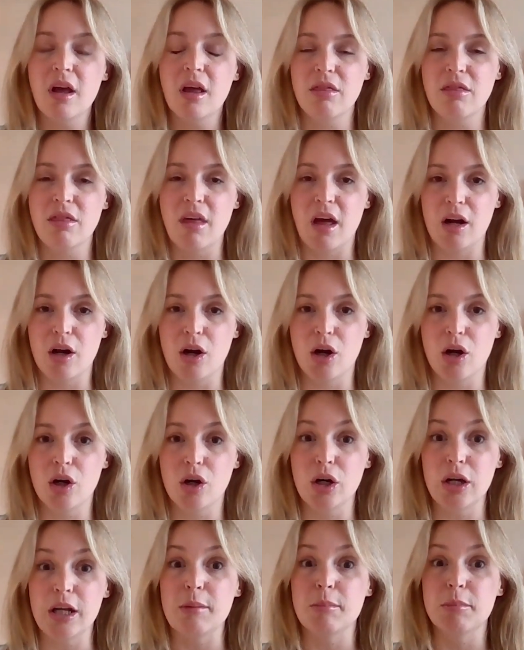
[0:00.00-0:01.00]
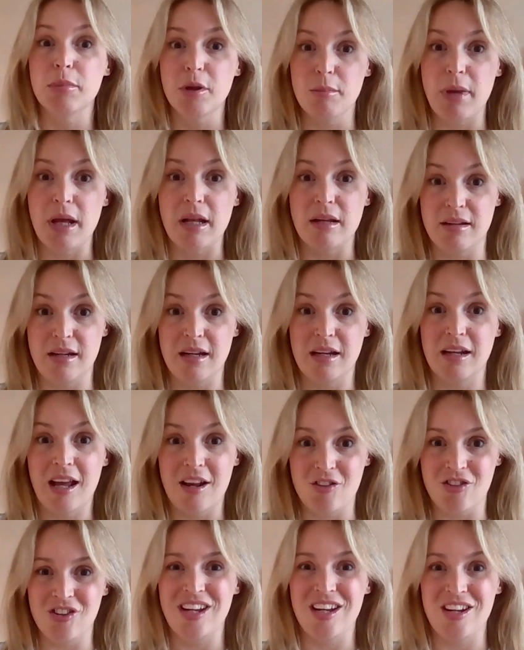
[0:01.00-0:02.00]
that are implementing
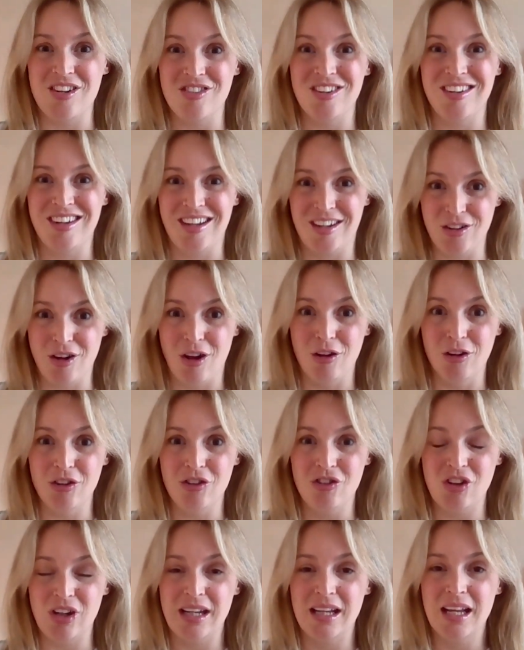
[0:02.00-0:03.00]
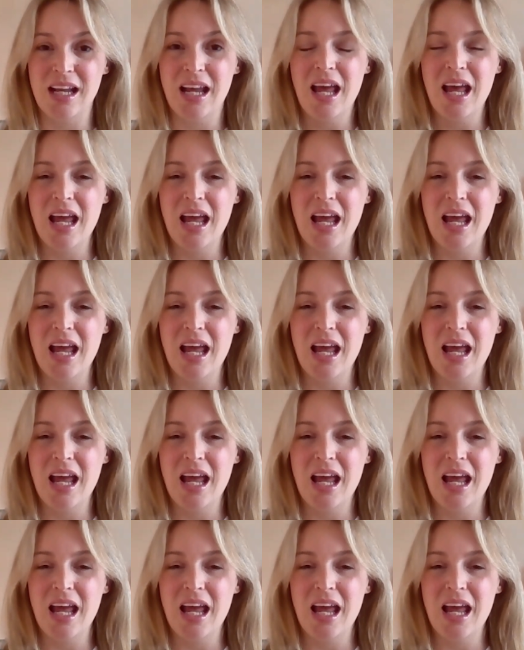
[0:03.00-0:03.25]
education technology.